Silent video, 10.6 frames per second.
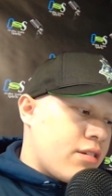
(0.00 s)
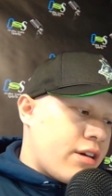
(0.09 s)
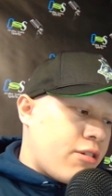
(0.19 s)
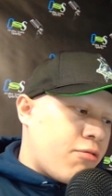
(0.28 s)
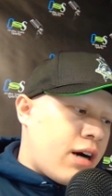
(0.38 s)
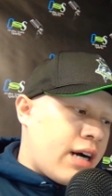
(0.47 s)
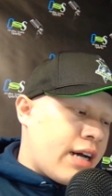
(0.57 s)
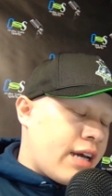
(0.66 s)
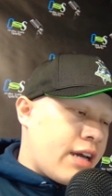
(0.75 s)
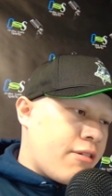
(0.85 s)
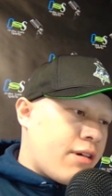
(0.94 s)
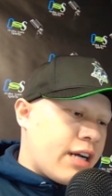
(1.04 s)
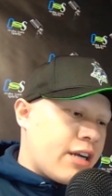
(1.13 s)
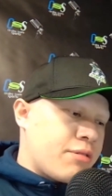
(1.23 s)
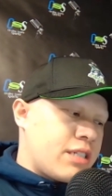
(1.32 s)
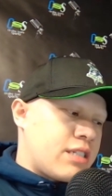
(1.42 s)
They're like, why, why
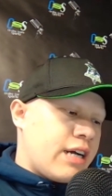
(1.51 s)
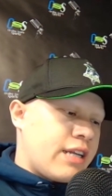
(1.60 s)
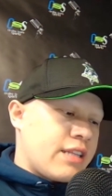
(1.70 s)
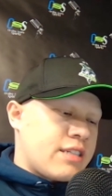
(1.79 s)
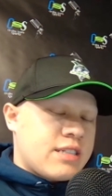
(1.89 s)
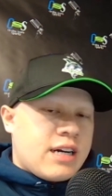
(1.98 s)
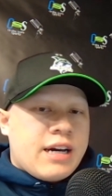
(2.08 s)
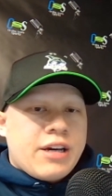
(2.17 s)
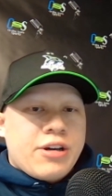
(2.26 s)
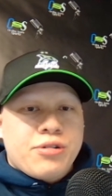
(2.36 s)
are we signing this guy